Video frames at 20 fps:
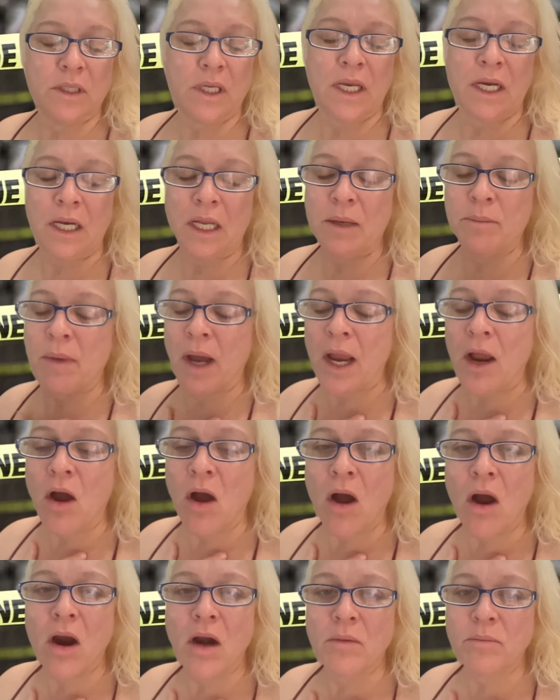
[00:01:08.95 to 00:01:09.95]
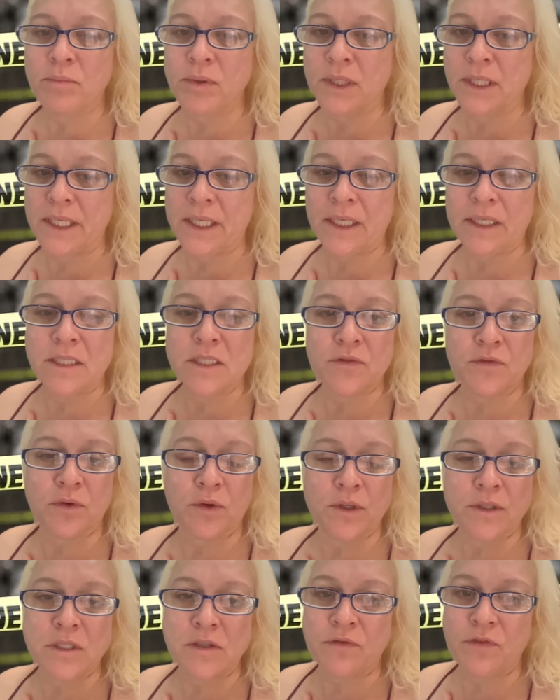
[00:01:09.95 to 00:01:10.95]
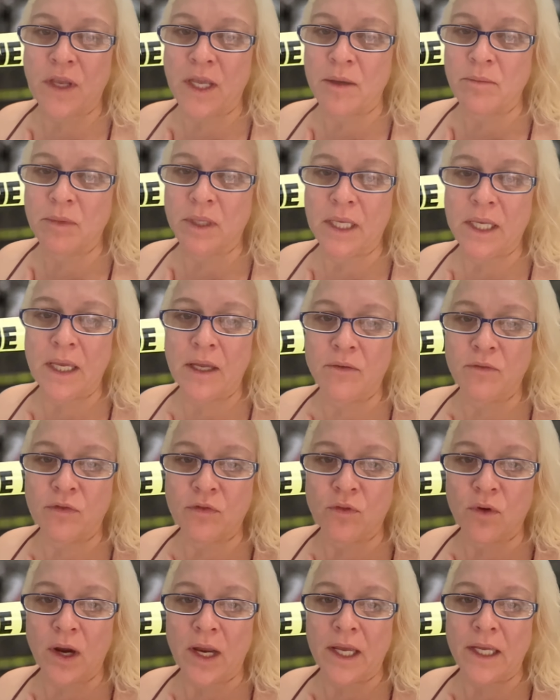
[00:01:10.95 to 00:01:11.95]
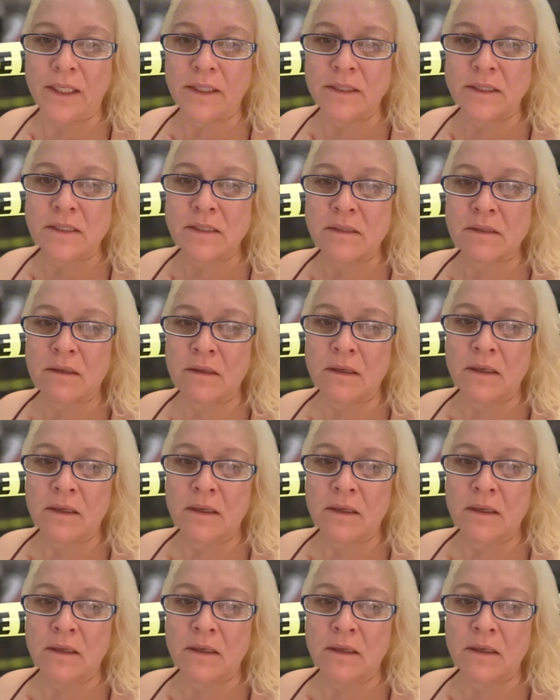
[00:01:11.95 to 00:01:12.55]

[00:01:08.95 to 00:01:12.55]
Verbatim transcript: and it, my heart bleeds for his family and friends.